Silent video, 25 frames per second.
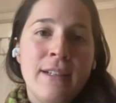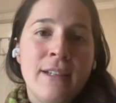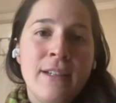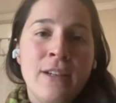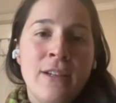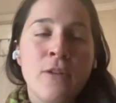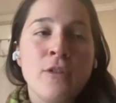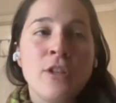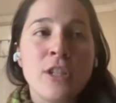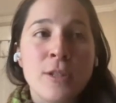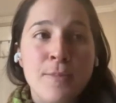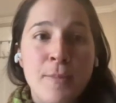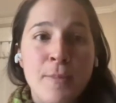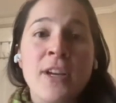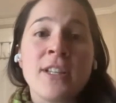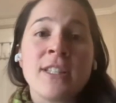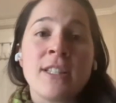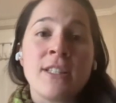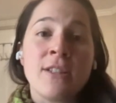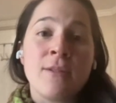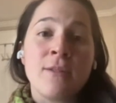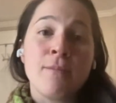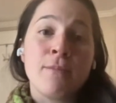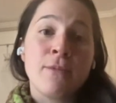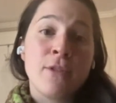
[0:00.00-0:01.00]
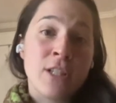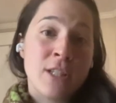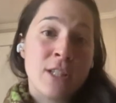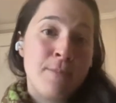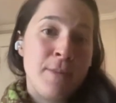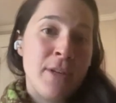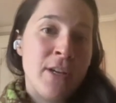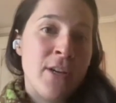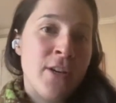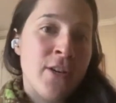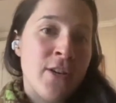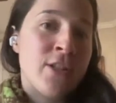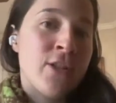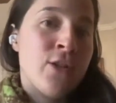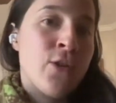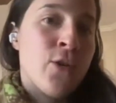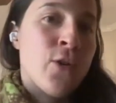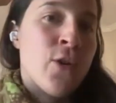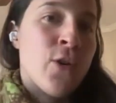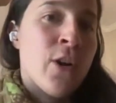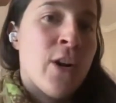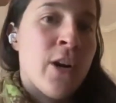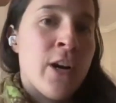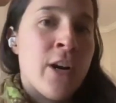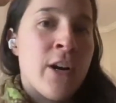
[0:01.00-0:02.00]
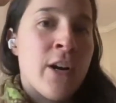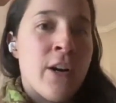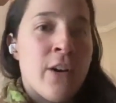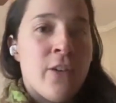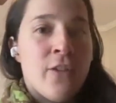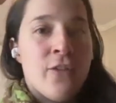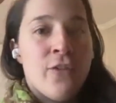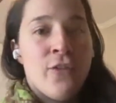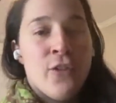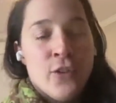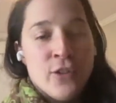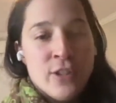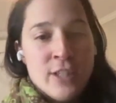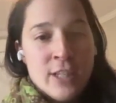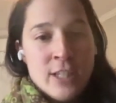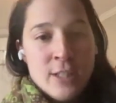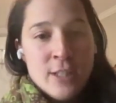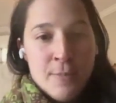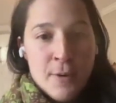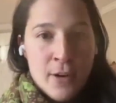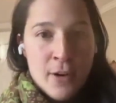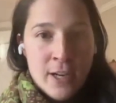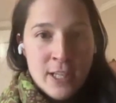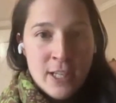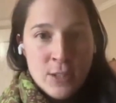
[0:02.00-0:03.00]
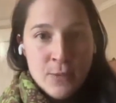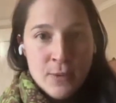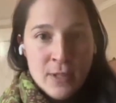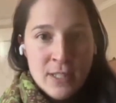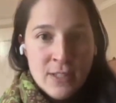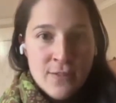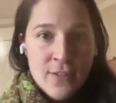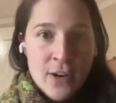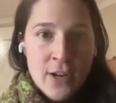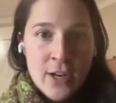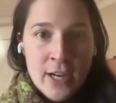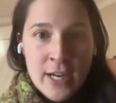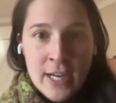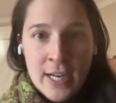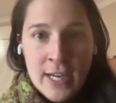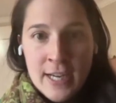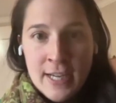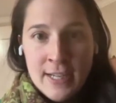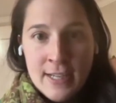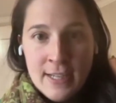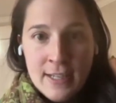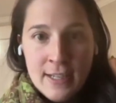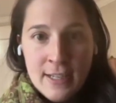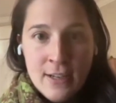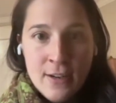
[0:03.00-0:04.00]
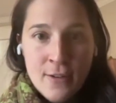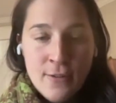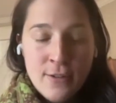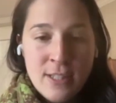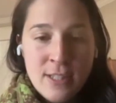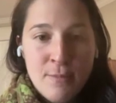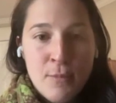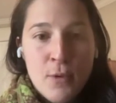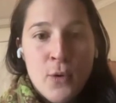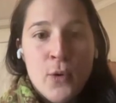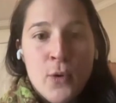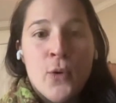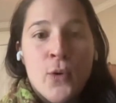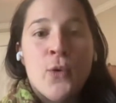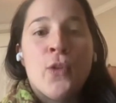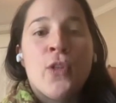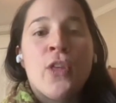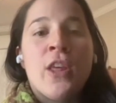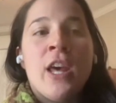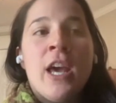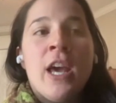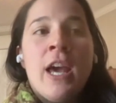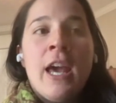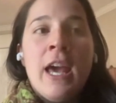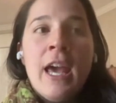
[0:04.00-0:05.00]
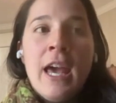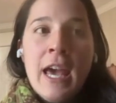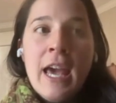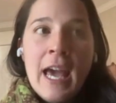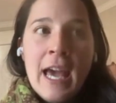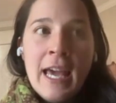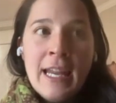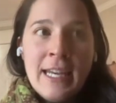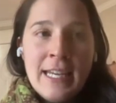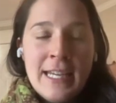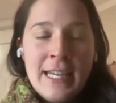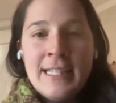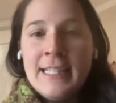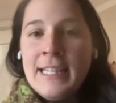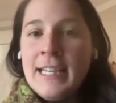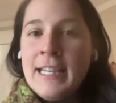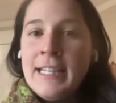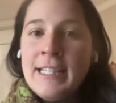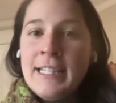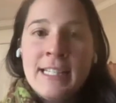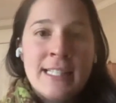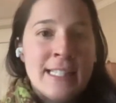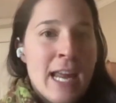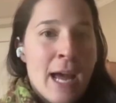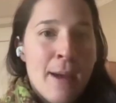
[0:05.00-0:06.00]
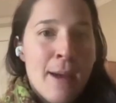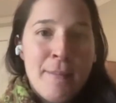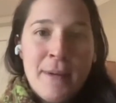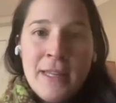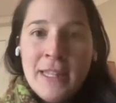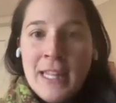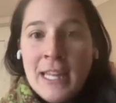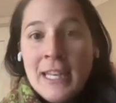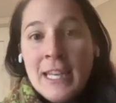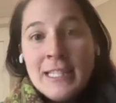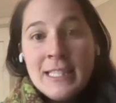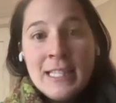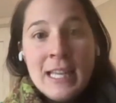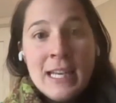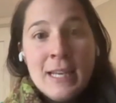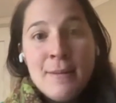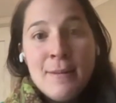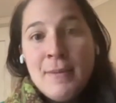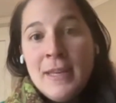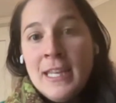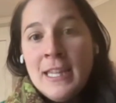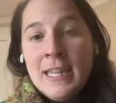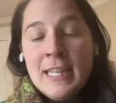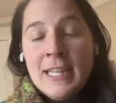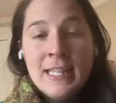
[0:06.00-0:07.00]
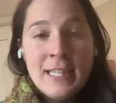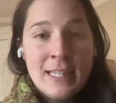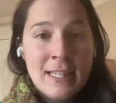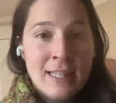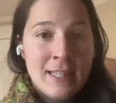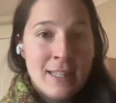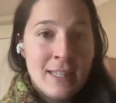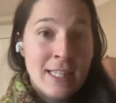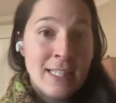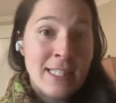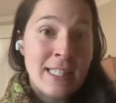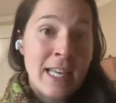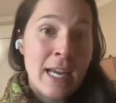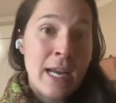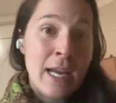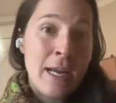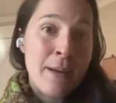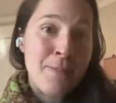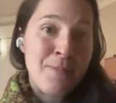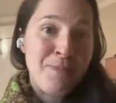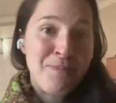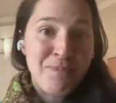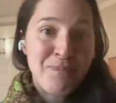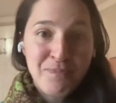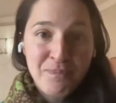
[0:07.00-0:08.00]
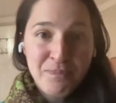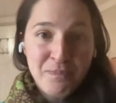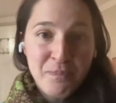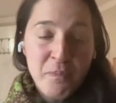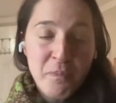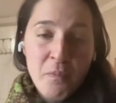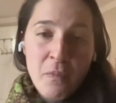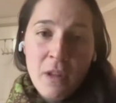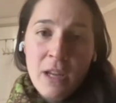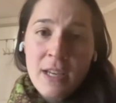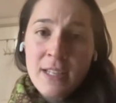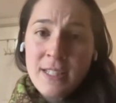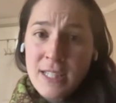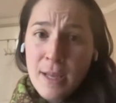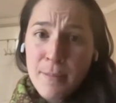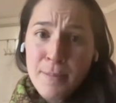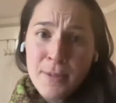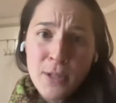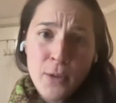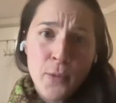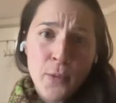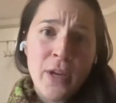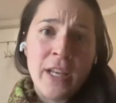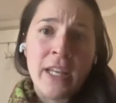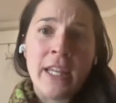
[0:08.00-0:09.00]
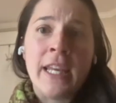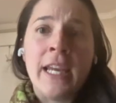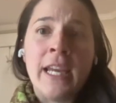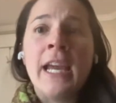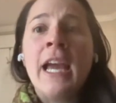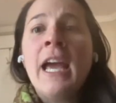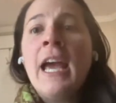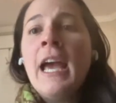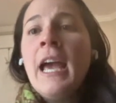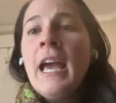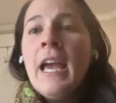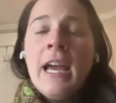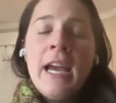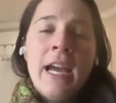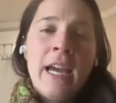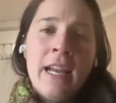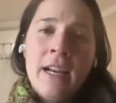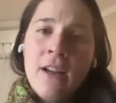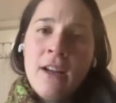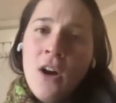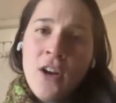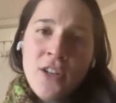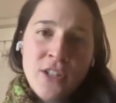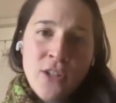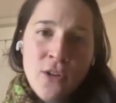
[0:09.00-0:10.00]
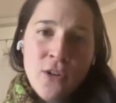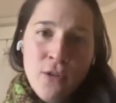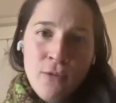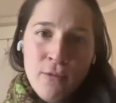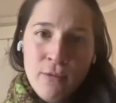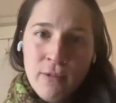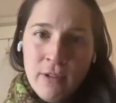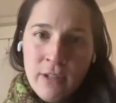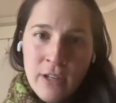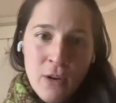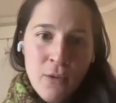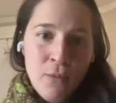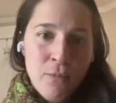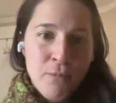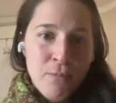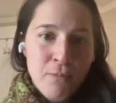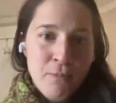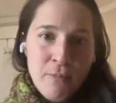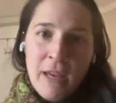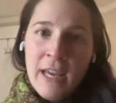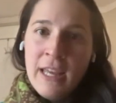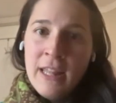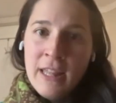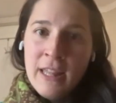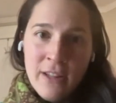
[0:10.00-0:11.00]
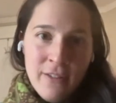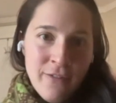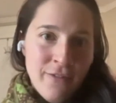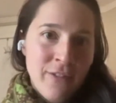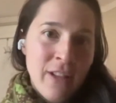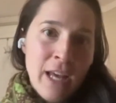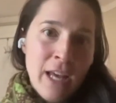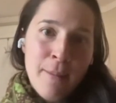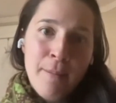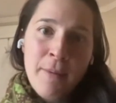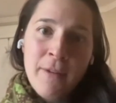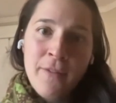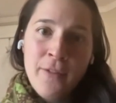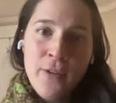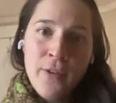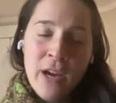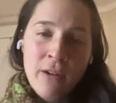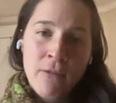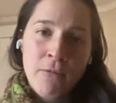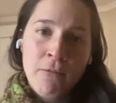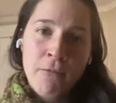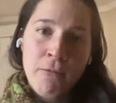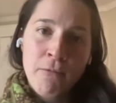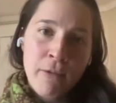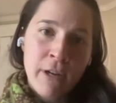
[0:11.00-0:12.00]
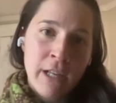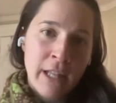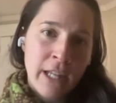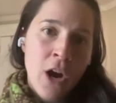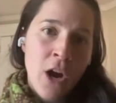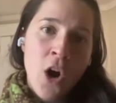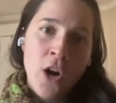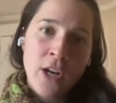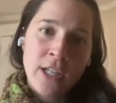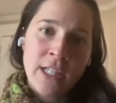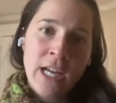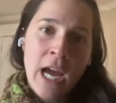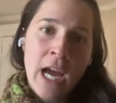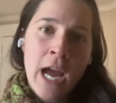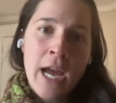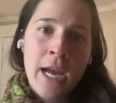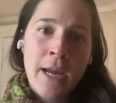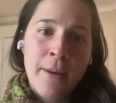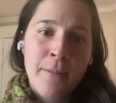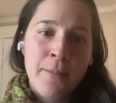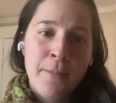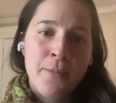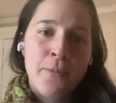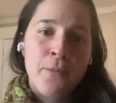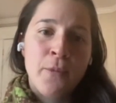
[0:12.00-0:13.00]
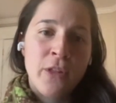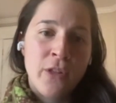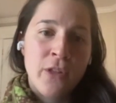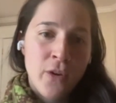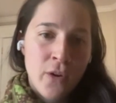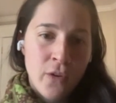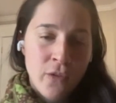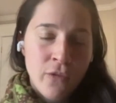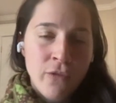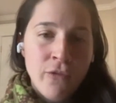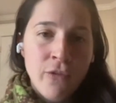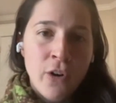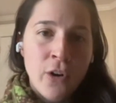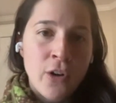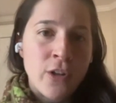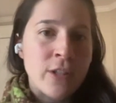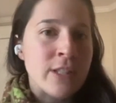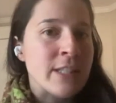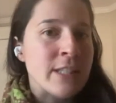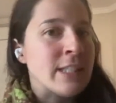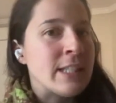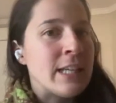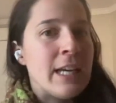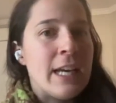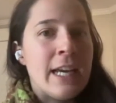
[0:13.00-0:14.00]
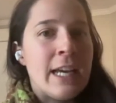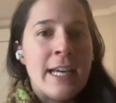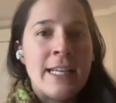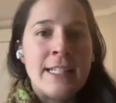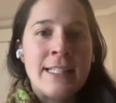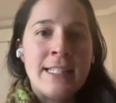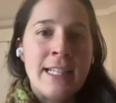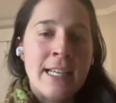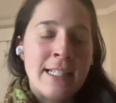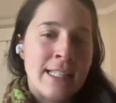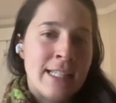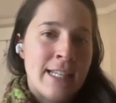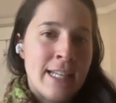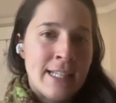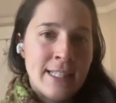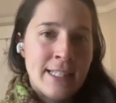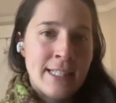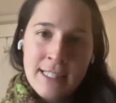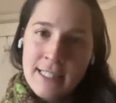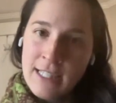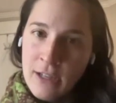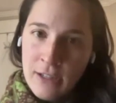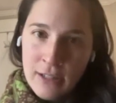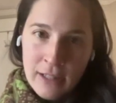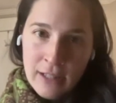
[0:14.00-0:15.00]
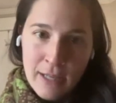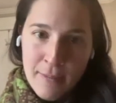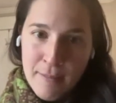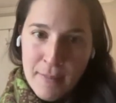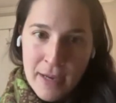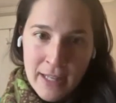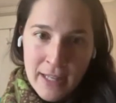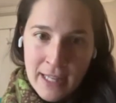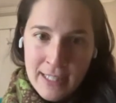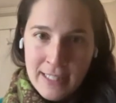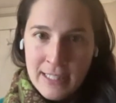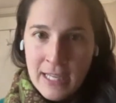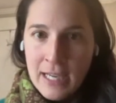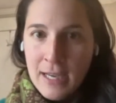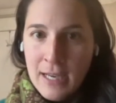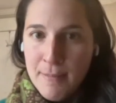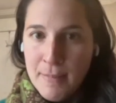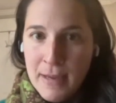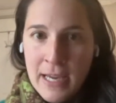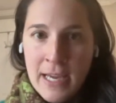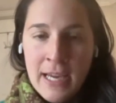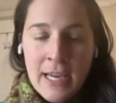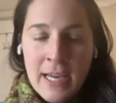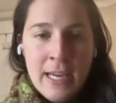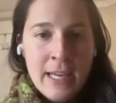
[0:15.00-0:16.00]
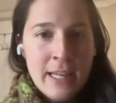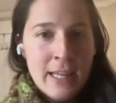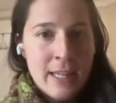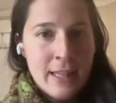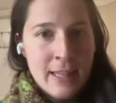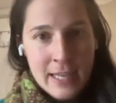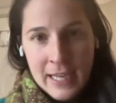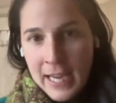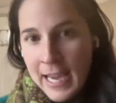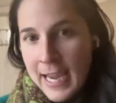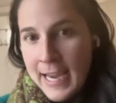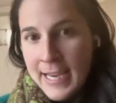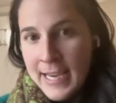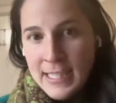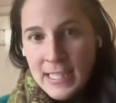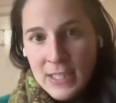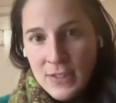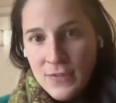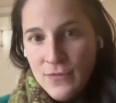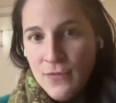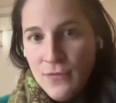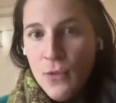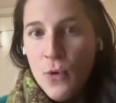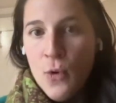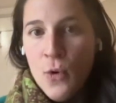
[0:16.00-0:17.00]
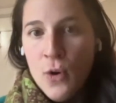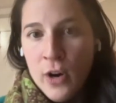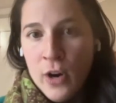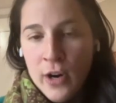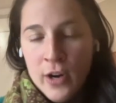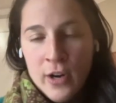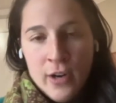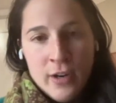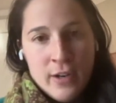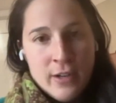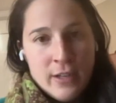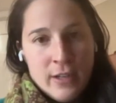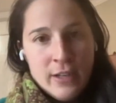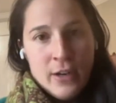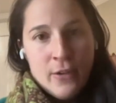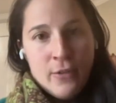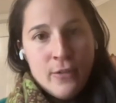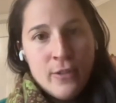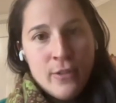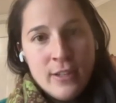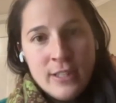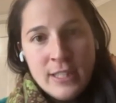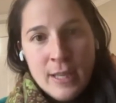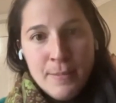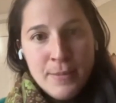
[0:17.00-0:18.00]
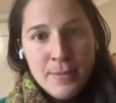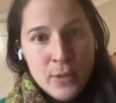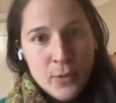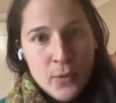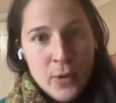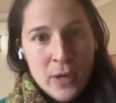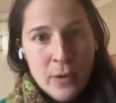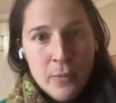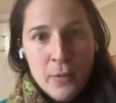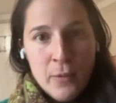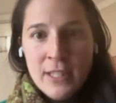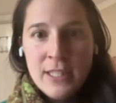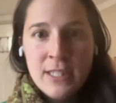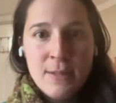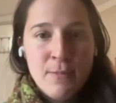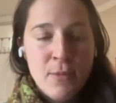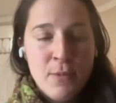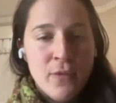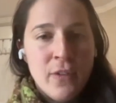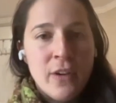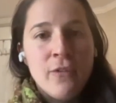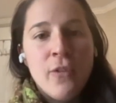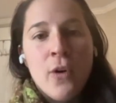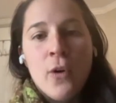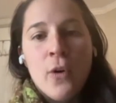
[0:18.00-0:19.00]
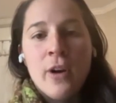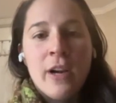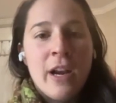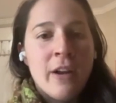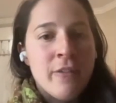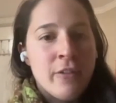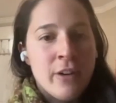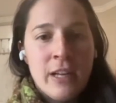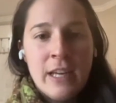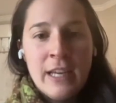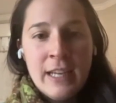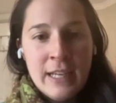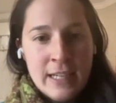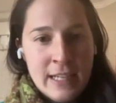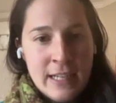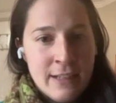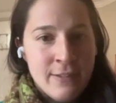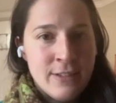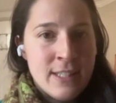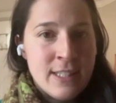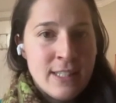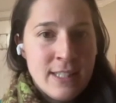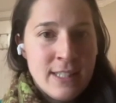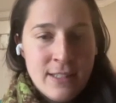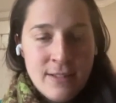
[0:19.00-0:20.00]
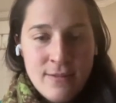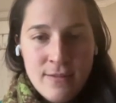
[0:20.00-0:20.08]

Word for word: you know, just because just because your first experience was very, you know, smooth and easy does not mean that it's going to be the the same subsequently. And also, you know, in the flip, if you had a really hard time with your first, it doesn't necessarily mean that's going to be the case for you know the subsequent ones moving forward. Every it is